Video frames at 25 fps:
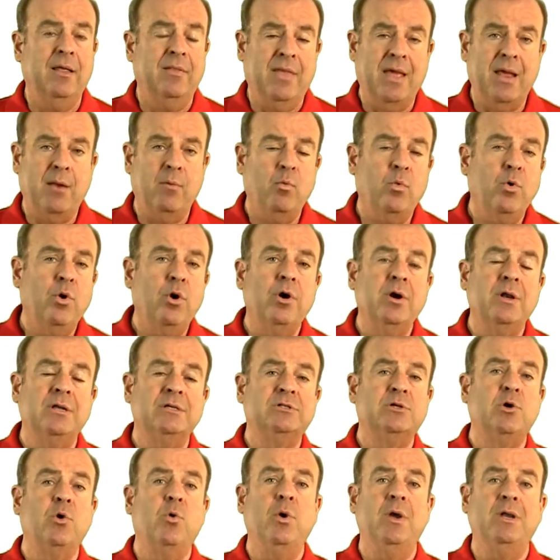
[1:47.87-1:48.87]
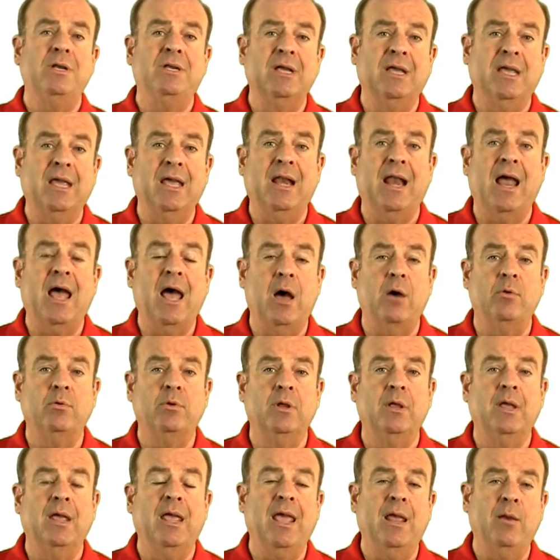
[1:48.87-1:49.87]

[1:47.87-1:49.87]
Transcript: that word is going to get out.